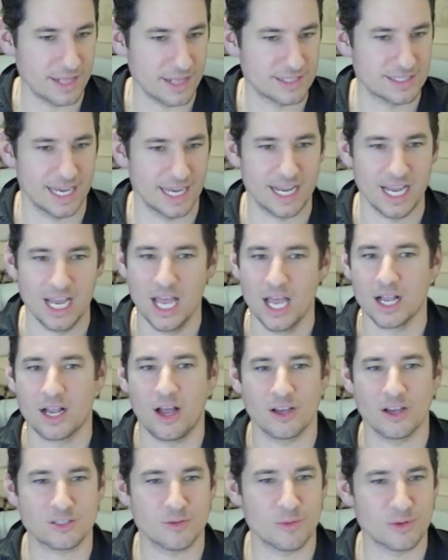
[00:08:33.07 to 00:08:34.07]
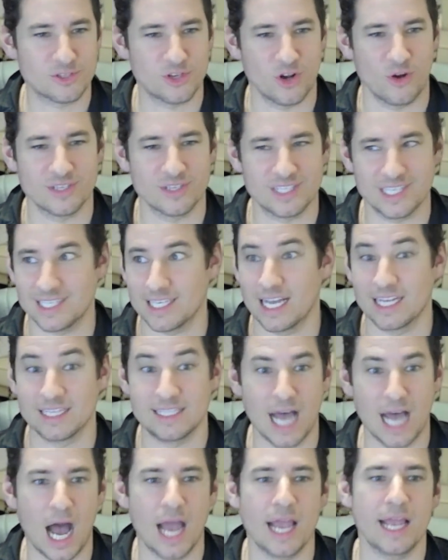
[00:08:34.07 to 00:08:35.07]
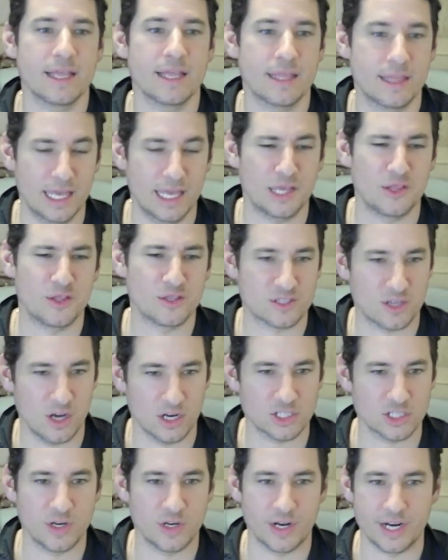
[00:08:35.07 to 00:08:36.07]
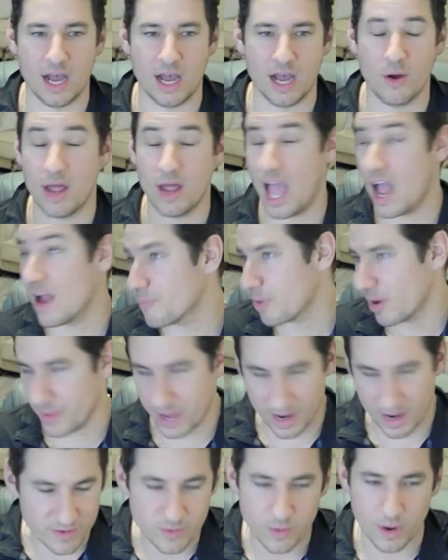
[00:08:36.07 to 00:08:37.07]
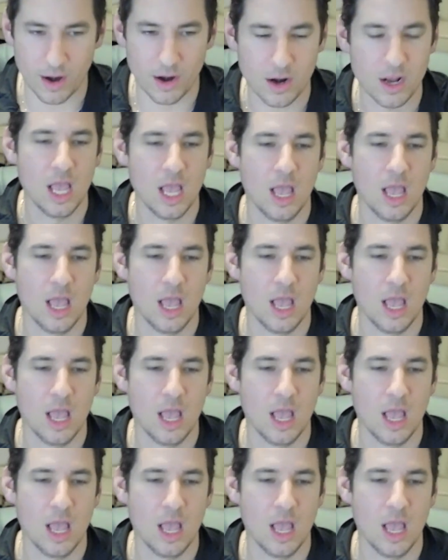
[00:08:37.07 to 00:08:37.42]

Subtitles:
It's like customer service is a dying thing in this country right now, probably everywhere,